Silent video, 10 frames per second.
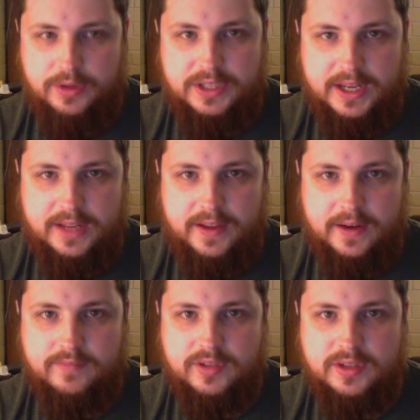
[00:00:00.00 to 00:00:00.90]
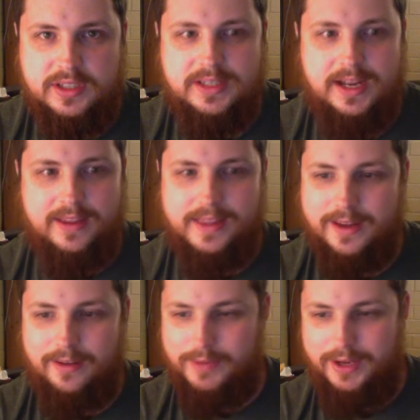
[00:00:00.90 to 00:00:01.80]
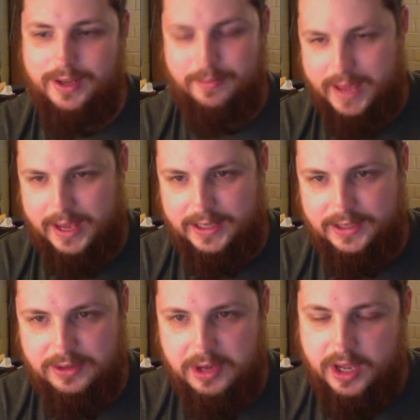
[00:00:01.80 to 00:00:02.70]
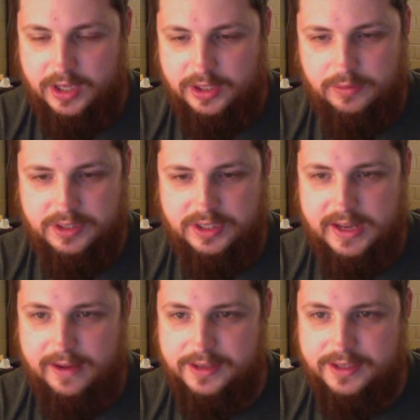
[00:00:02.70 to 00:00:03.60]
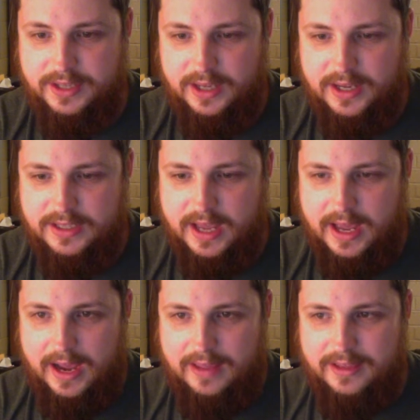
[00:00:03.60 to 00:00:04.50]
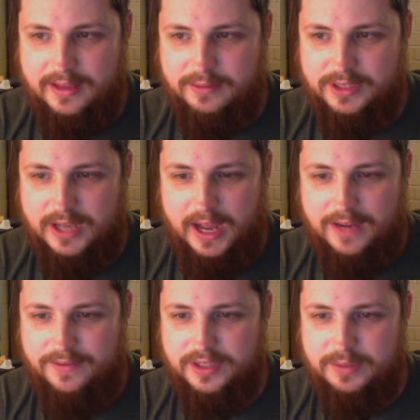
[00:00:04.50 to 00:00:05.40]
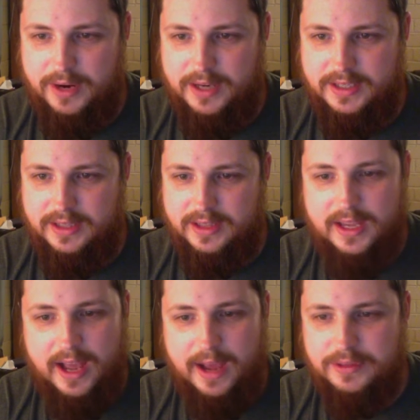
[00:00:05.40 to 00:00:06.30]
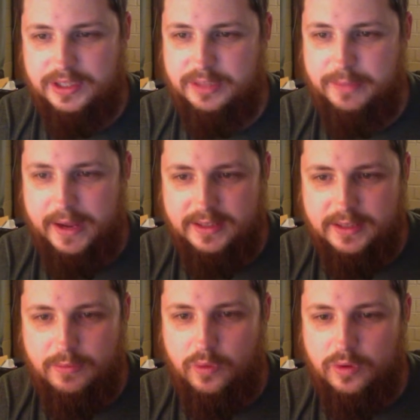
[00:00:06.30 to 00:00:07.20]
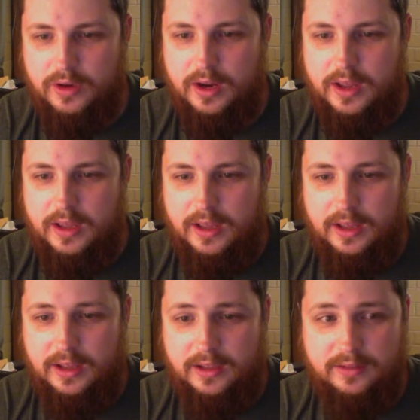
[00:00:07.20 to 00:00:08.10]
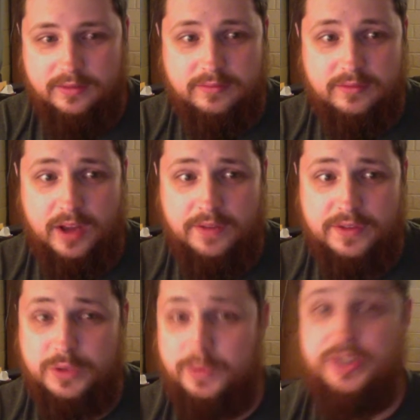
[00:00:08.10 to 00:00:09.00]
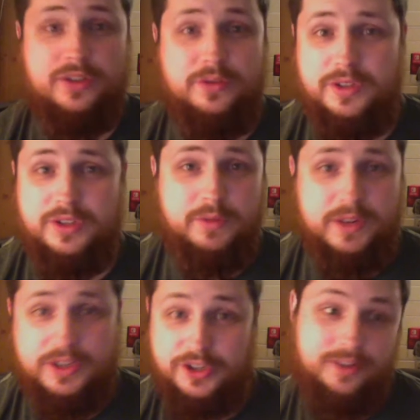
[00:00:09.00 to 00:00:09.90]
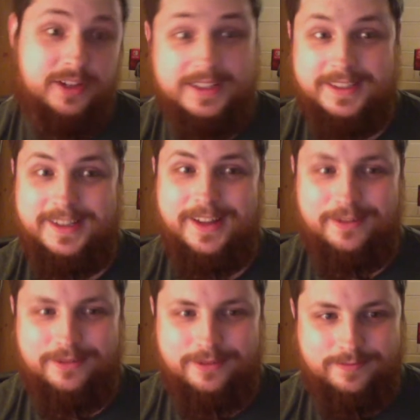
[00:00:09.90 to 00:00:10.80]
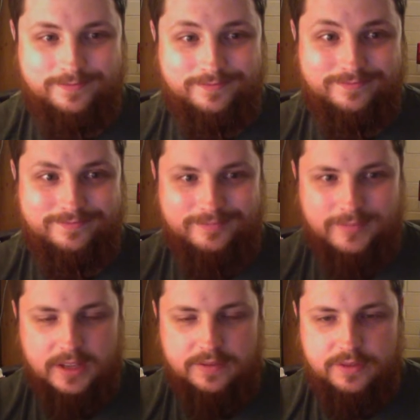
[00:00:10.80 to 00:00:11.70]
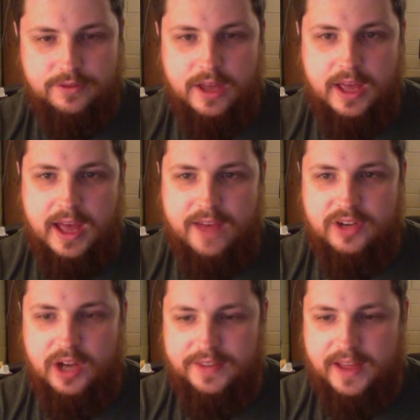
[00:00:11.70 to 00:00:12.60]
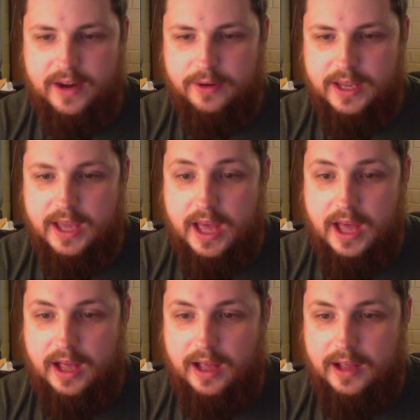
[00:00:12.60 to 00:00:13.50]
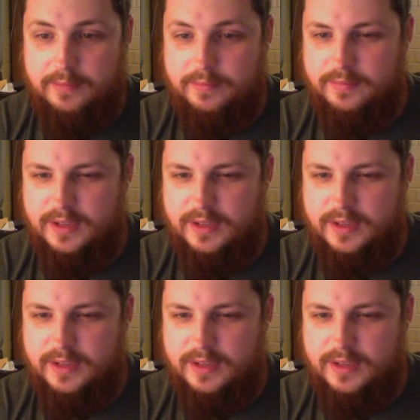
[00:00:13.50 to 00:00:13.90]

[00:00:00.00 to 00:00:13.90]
to get in there. So this is kind of the intermediate package. So we'll see how this does. I think it was kind of a surprising thing. I was expecting more of a switch to the Switch itself, if you haven't caught that already. I